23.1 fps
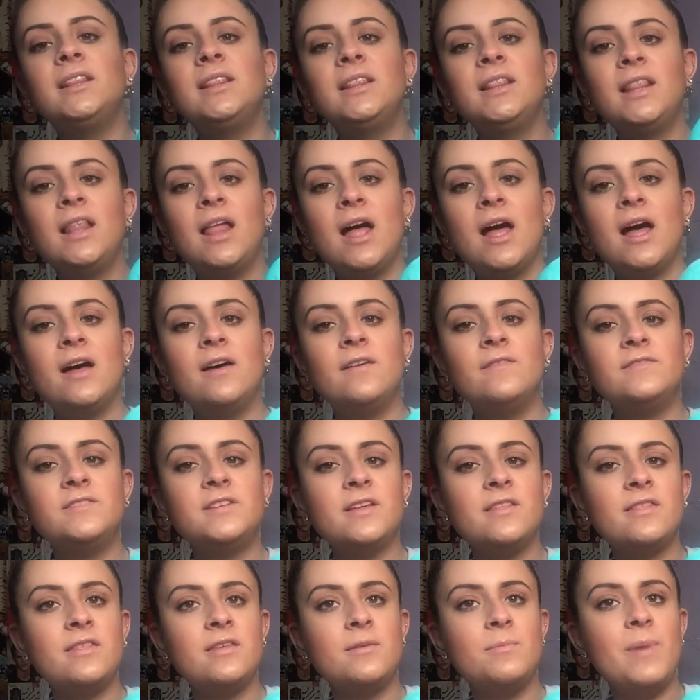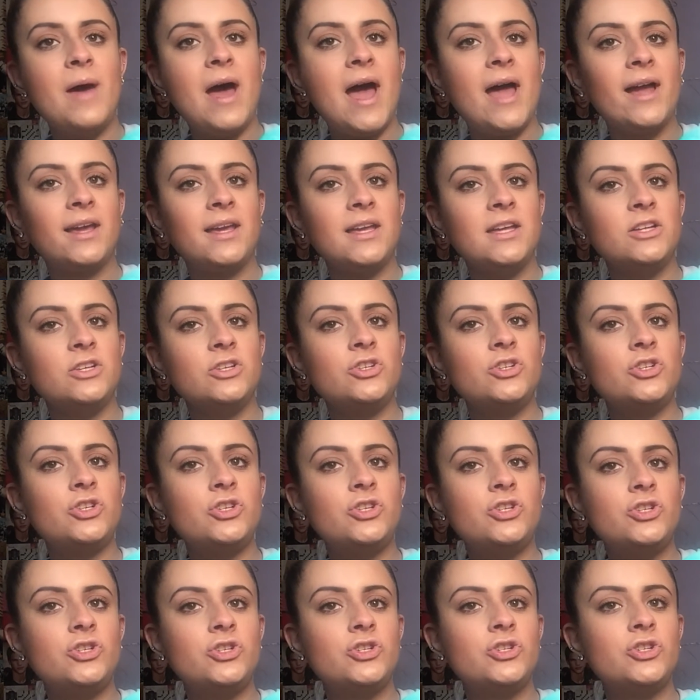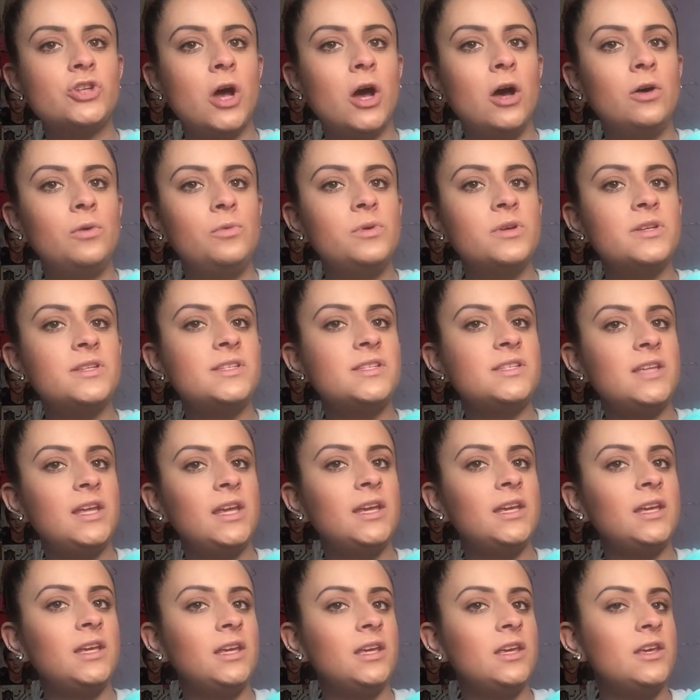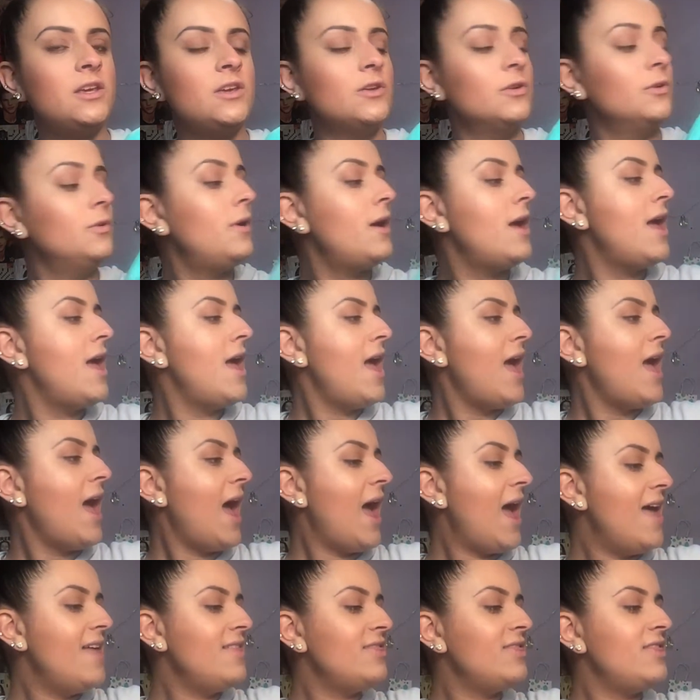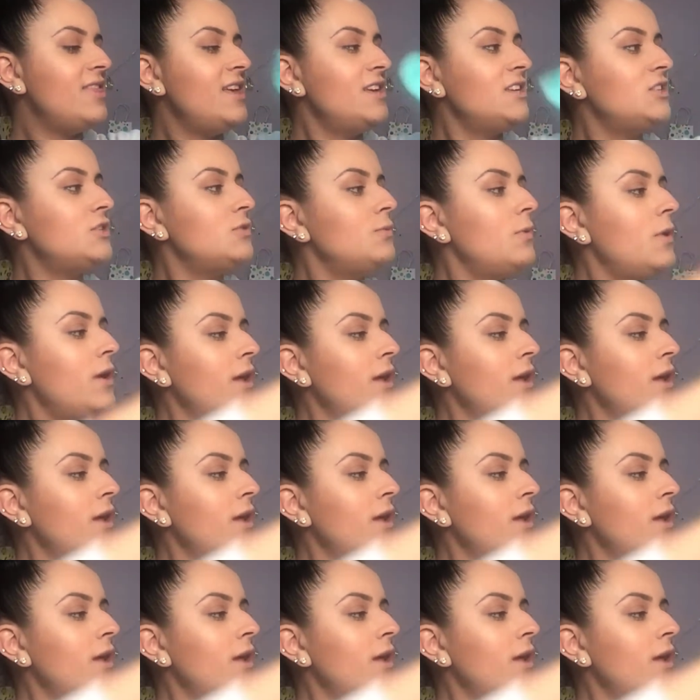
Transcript: loved the back. It is so stinking cute. And this